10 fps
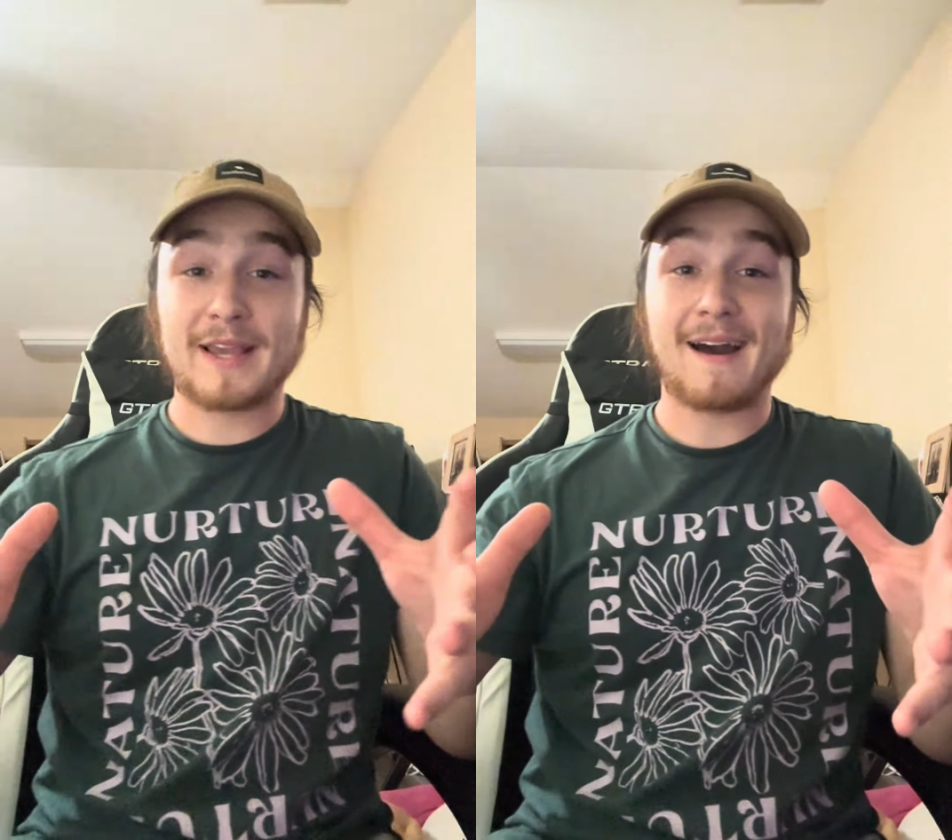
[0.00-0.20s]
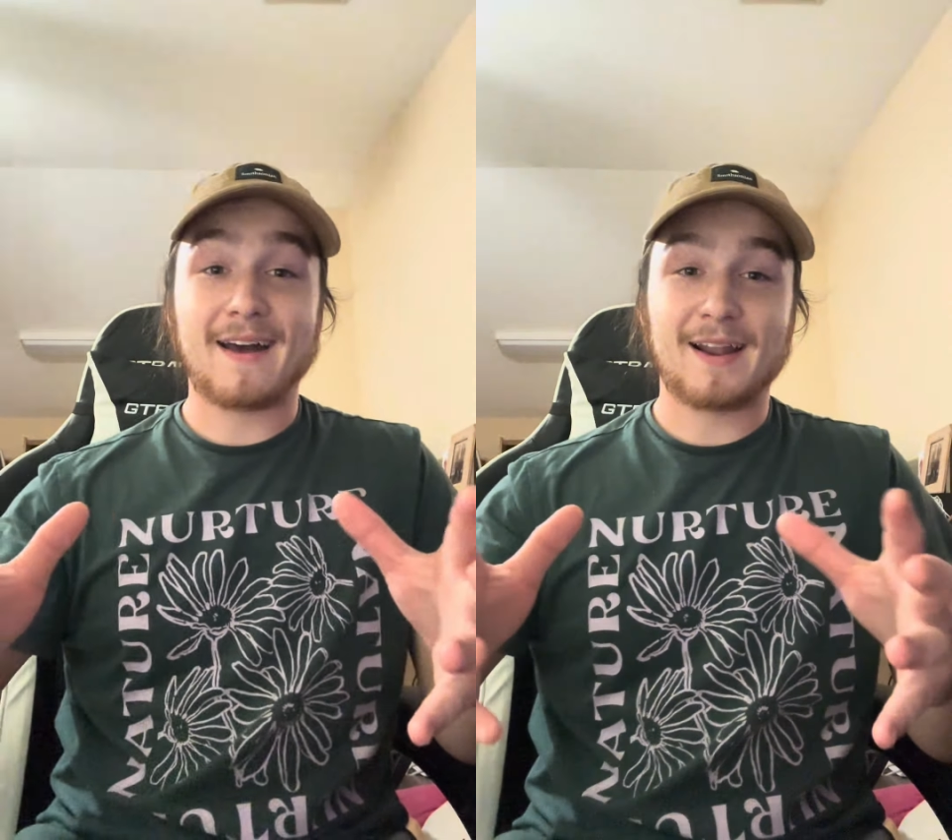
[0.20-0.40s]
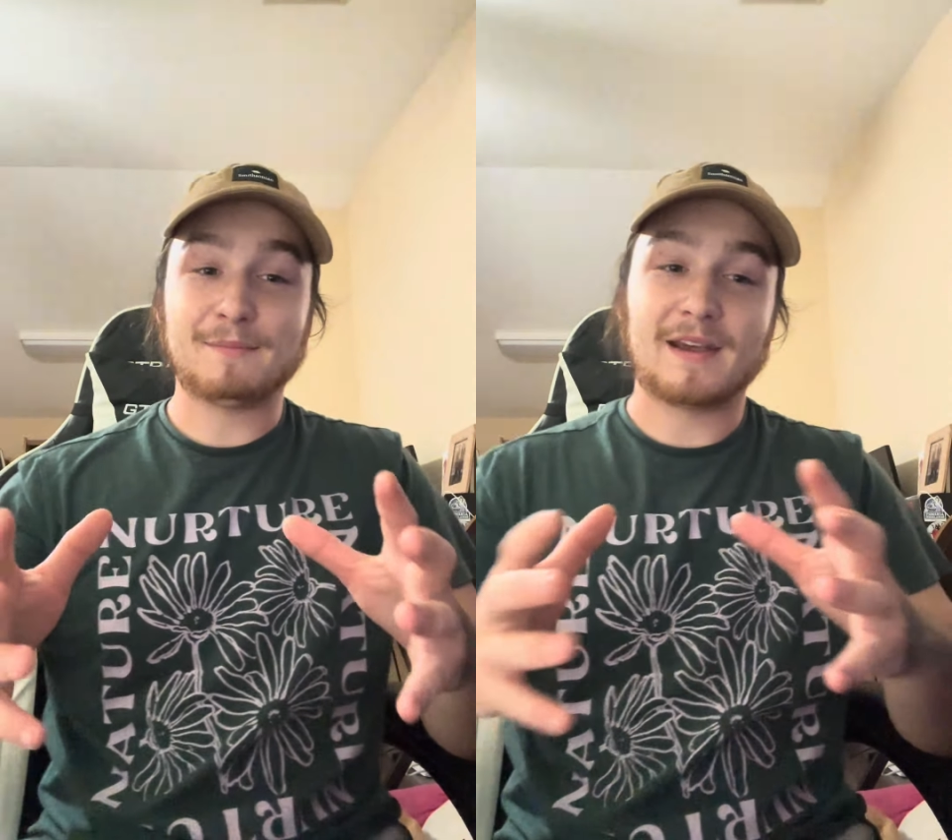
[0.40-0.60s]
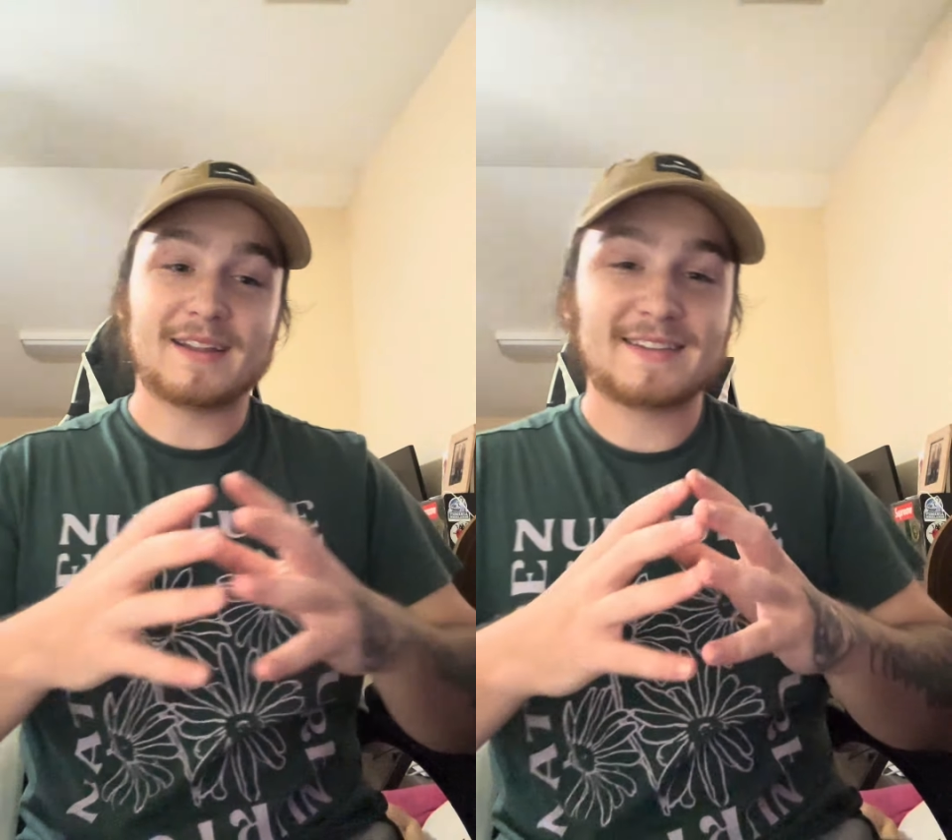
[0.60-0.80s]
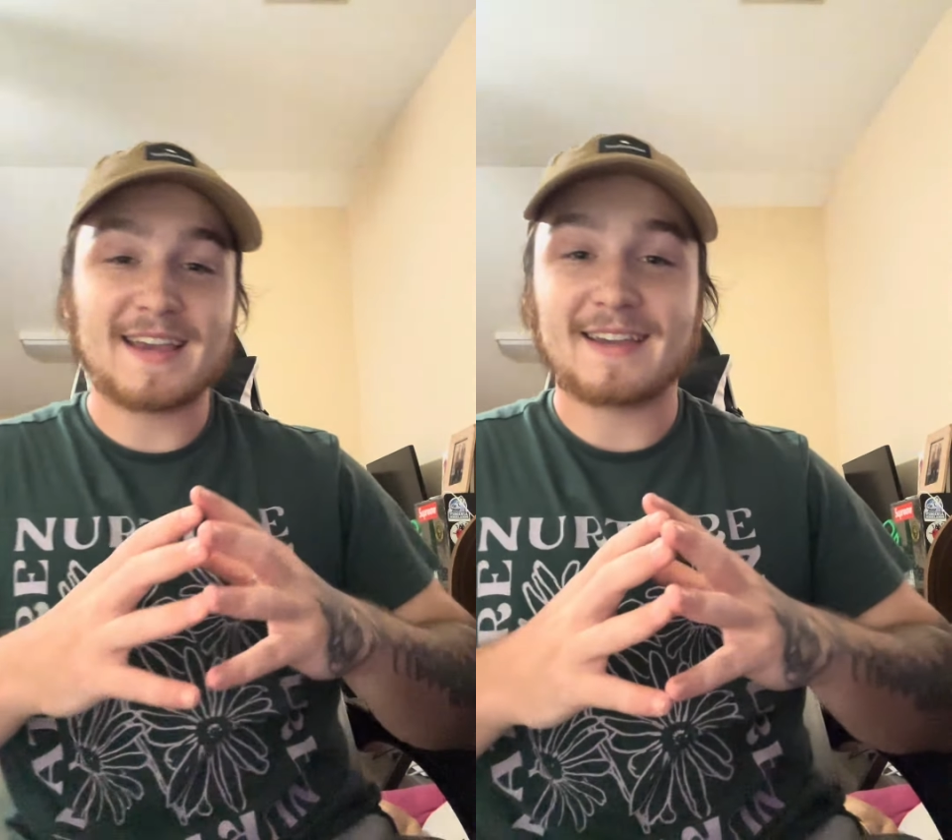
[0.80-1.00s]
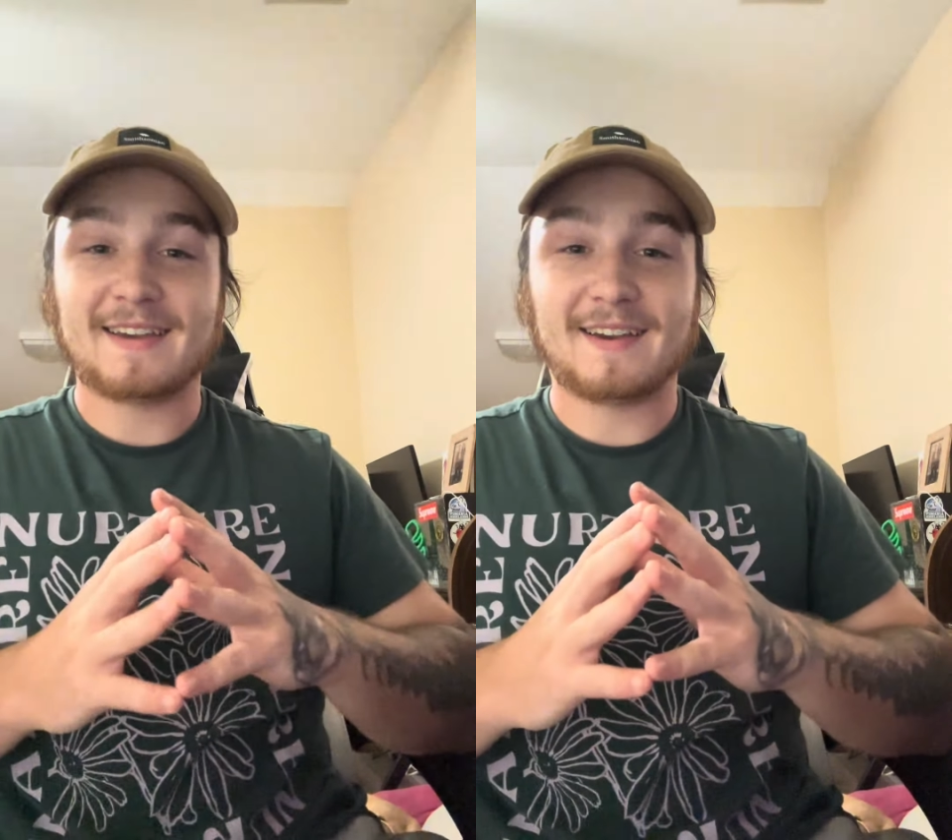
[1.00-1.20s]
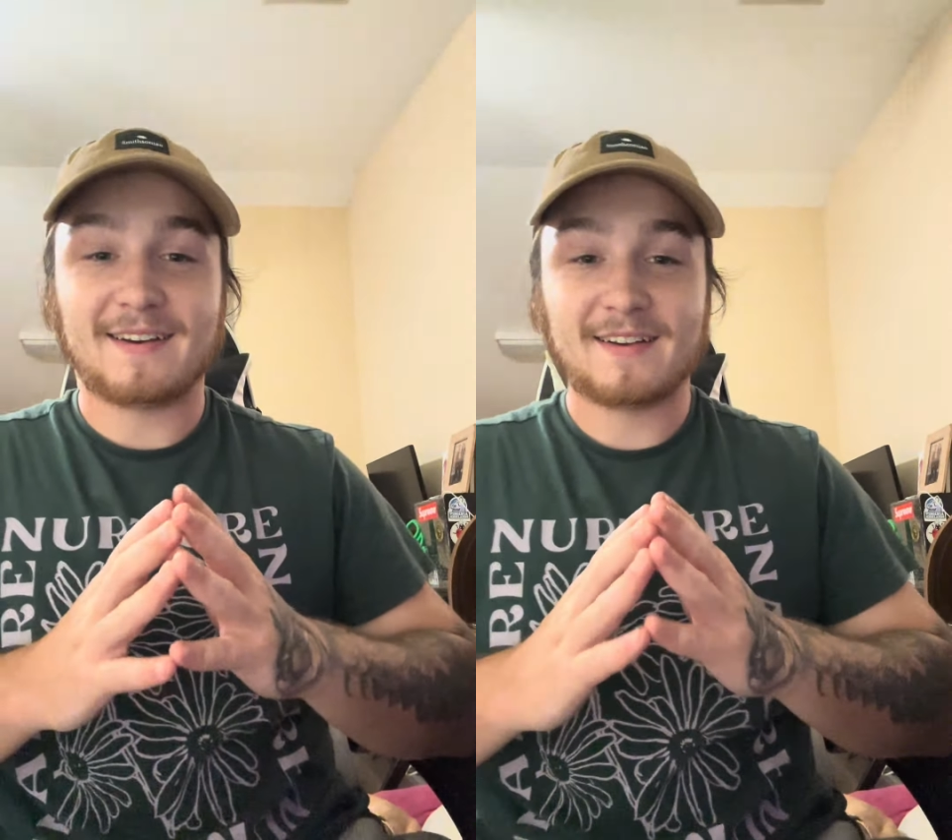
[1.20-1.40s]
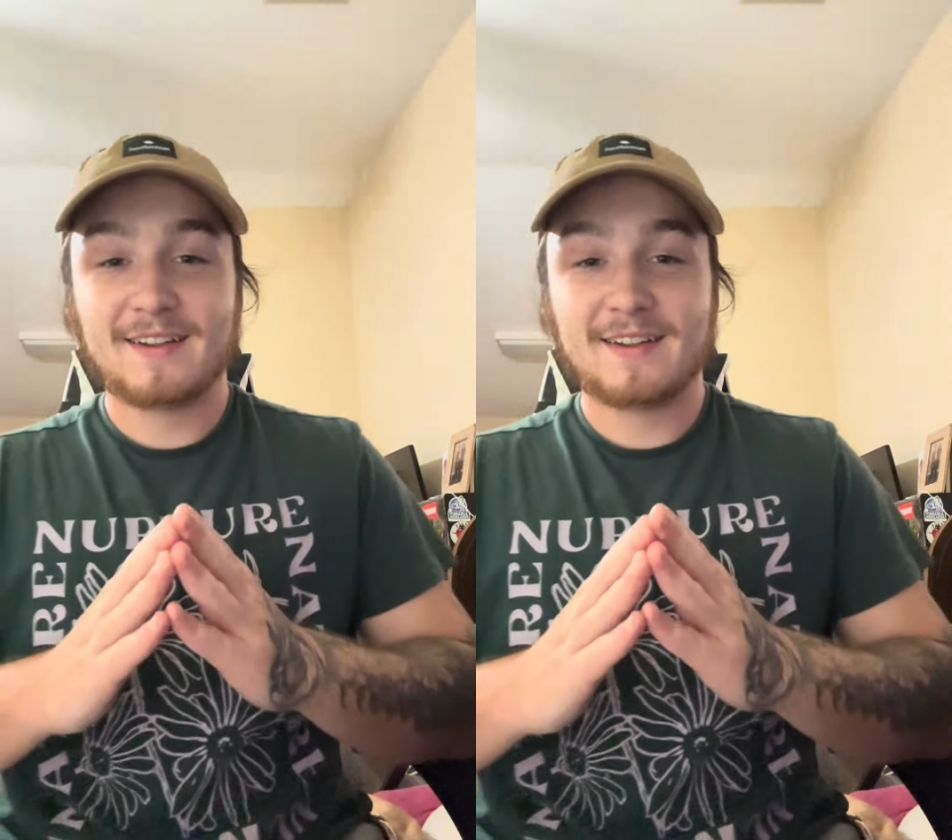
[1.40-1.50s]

got. I'm not taking a